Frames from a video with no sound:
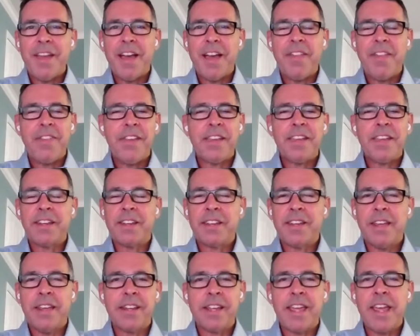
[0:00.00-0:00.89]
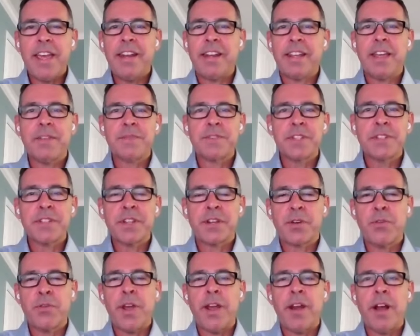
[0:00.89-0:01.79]
I think, it gives us a
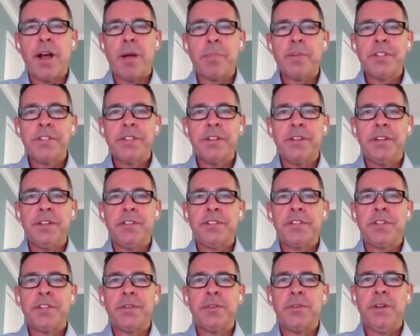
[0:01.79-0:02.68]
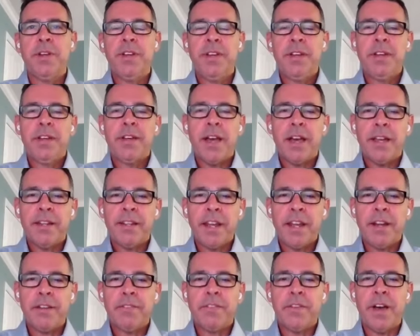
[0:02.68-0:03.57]
great opportunity to
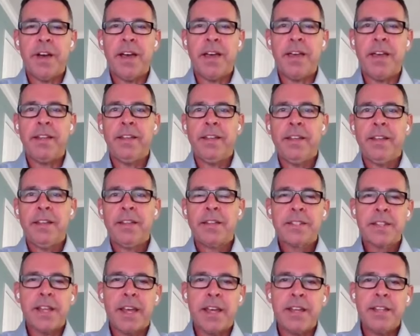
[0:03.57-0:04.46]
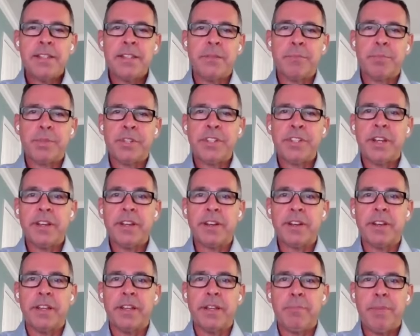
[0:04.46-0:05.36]
identify sites and
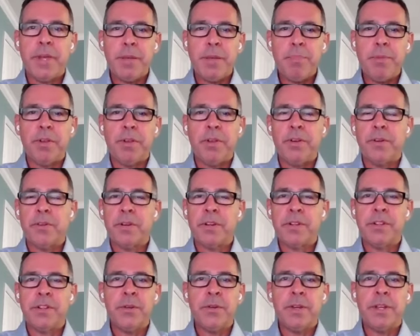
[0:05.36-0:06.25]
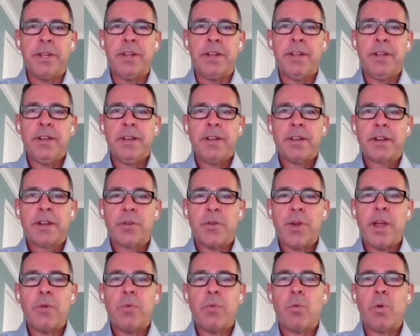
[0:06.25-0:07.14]
particularly people who are doing
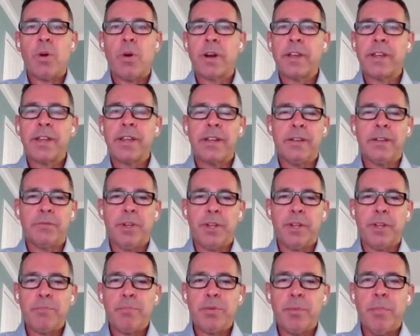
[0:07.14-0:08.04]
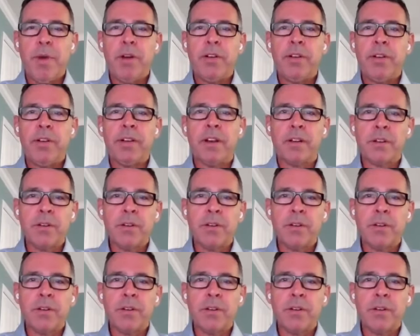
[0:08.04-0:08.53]
great work and really promoting our